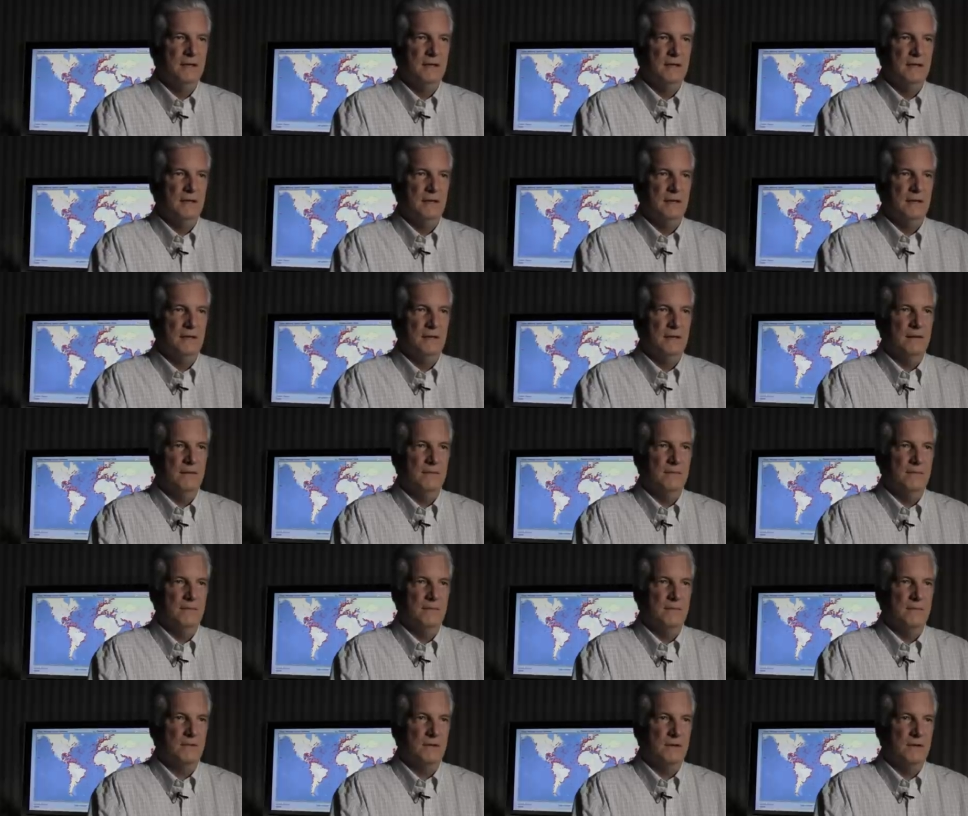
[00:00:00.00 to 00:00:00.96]

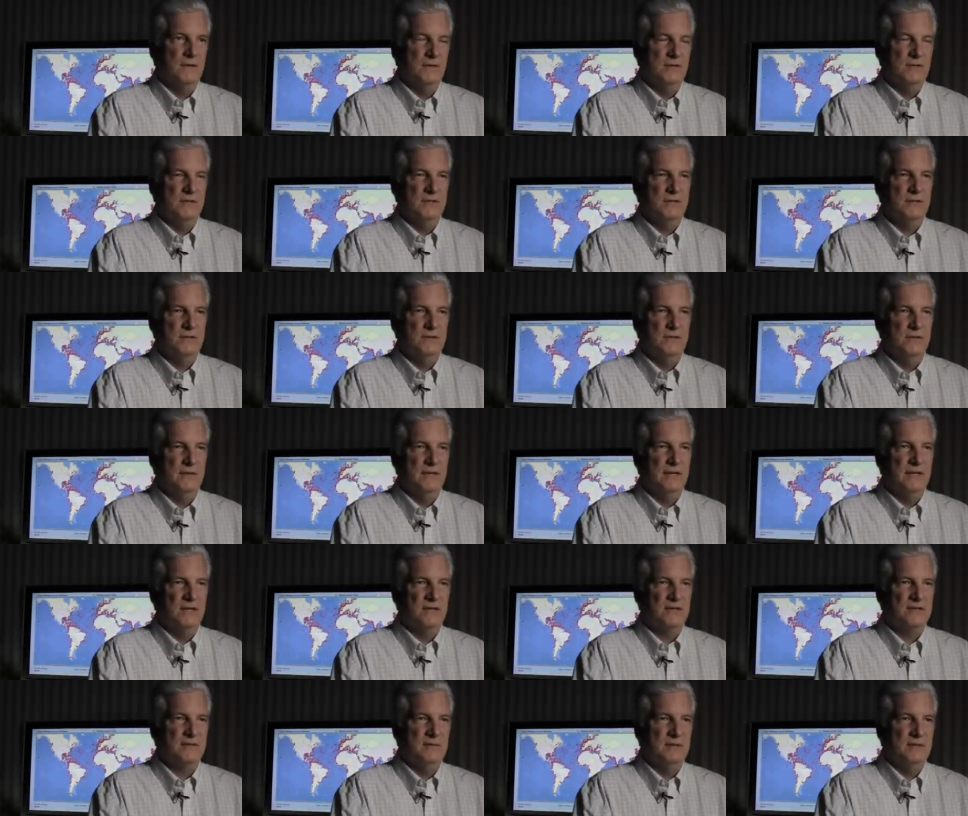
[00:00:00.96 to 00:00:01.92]
Um, there are just two
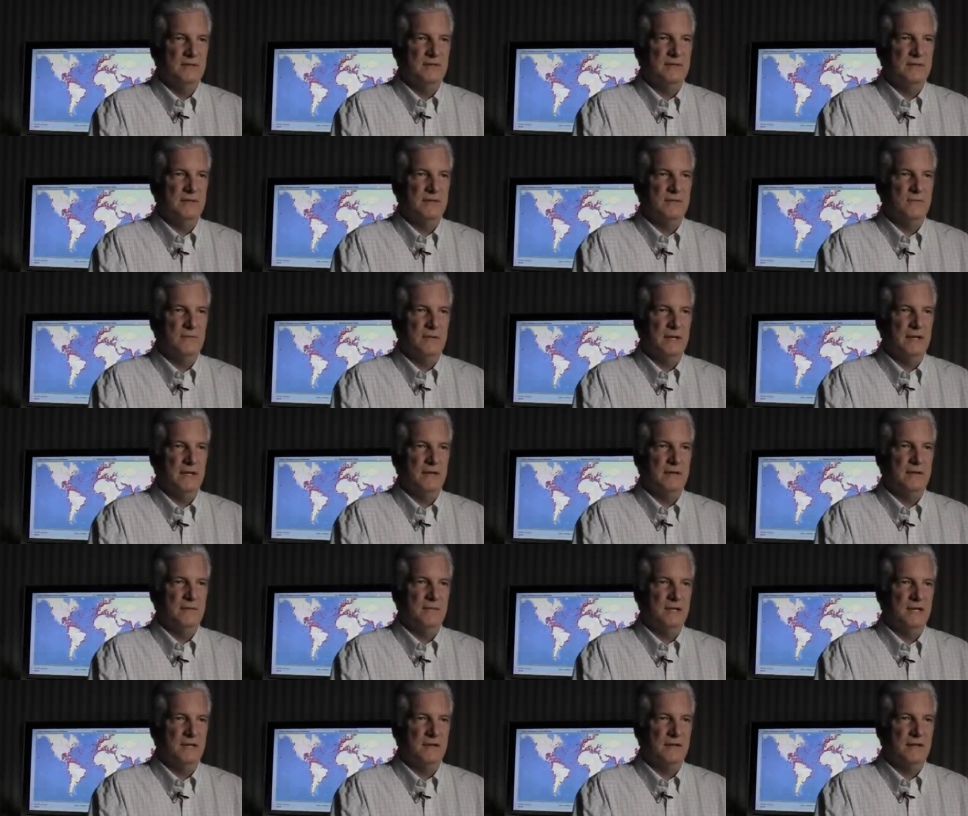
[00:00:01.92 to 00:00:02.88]
announcements this week
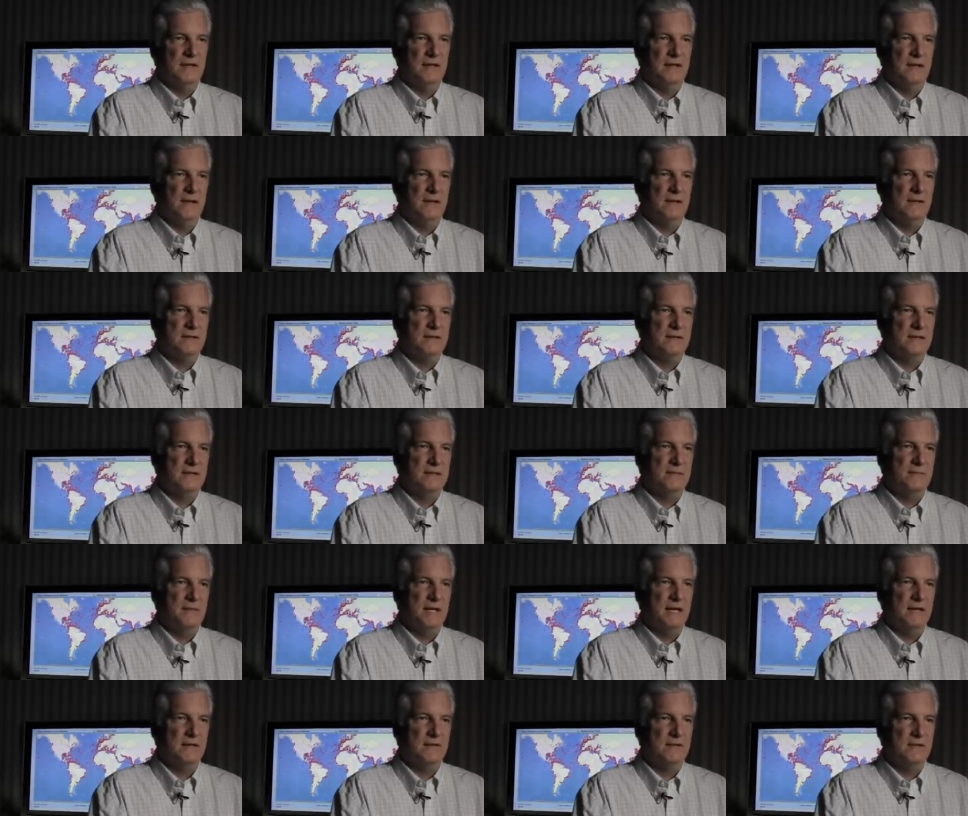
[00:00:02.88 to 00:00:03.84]
about the Harris
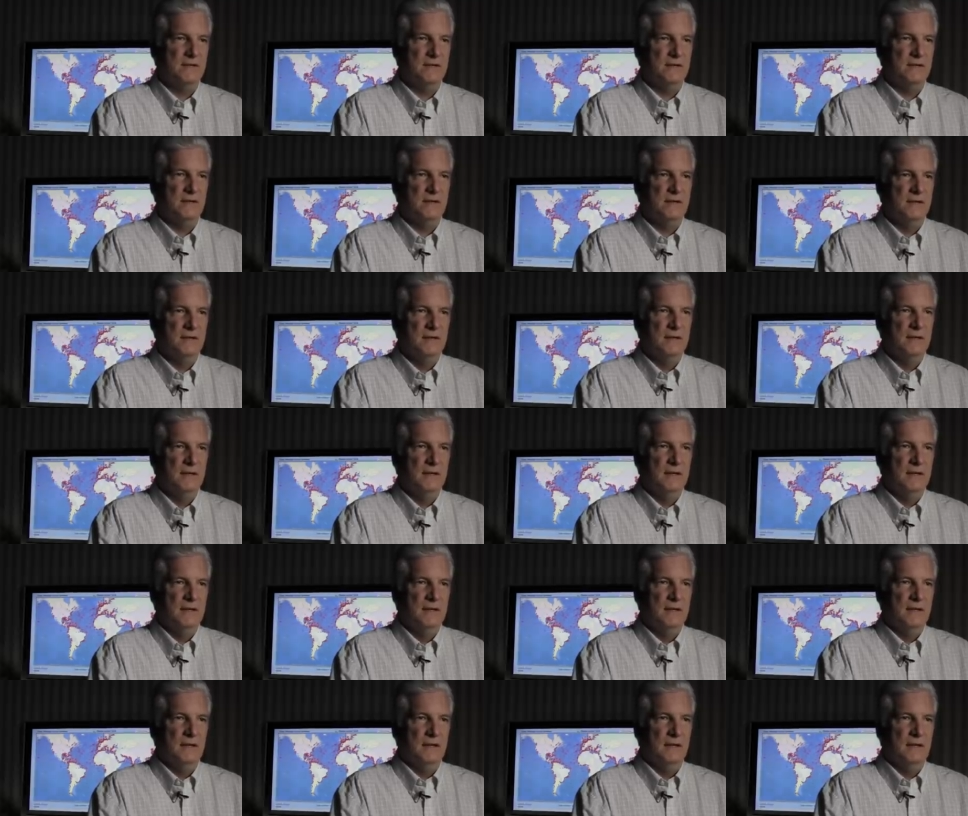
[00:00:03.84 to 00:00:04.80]
expansion
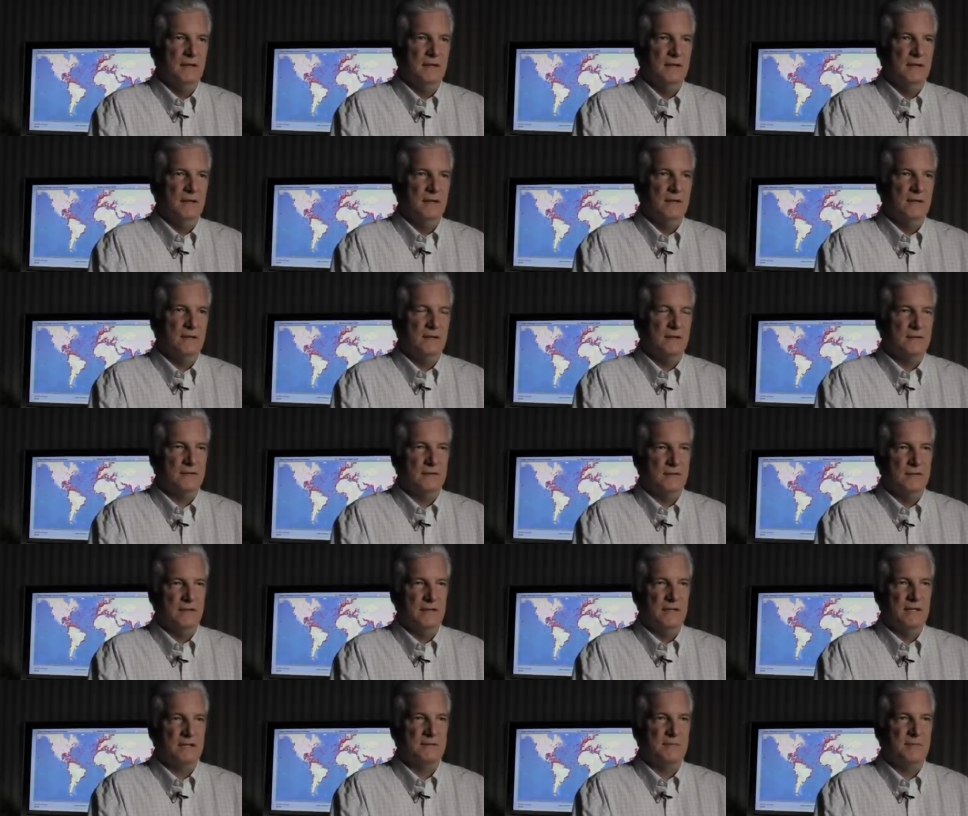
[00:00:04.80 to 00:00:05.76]
and also
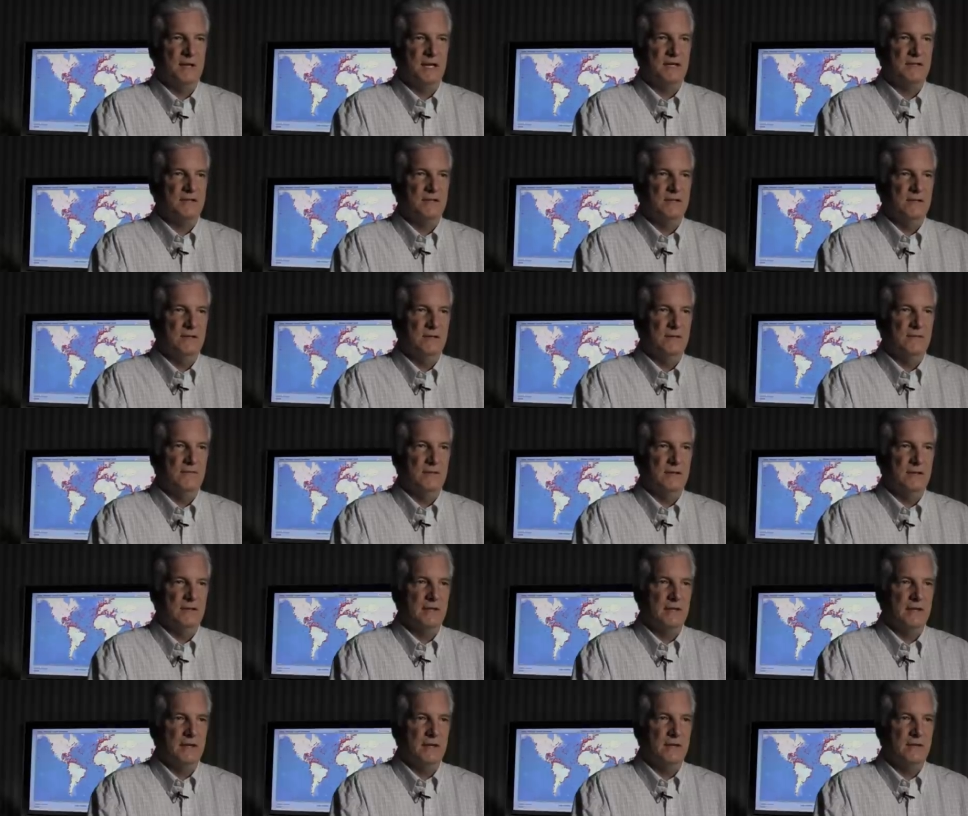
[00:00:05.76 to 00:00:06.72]
the expansion over
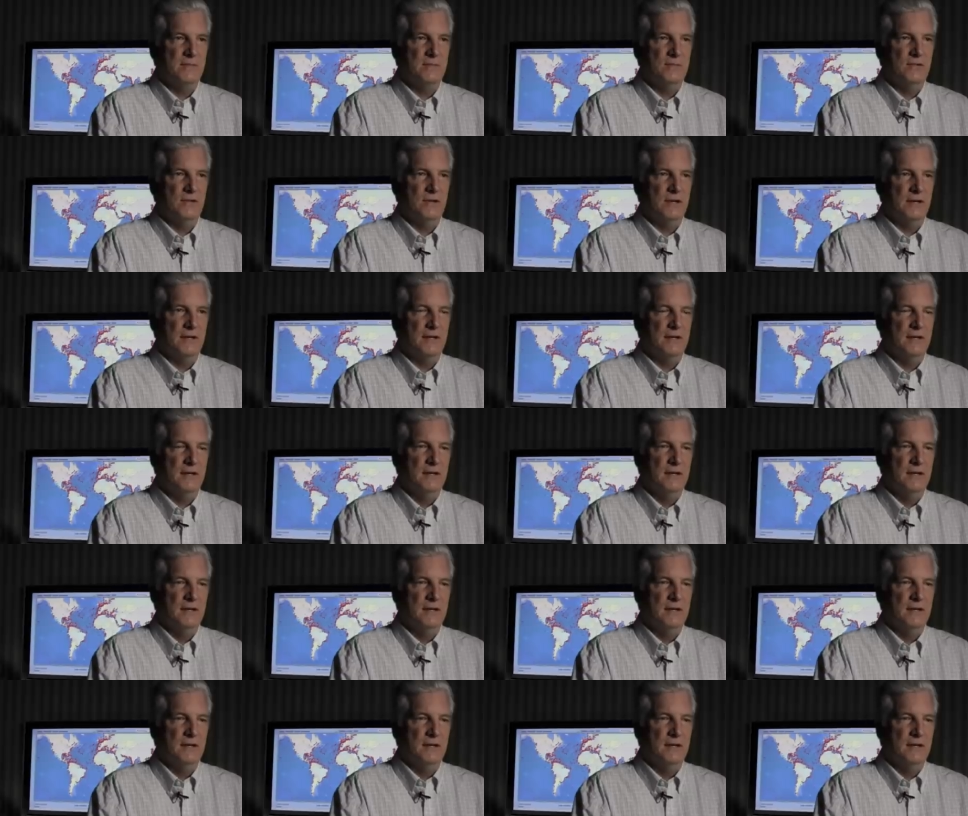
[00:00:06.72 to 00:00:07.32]
at the airport.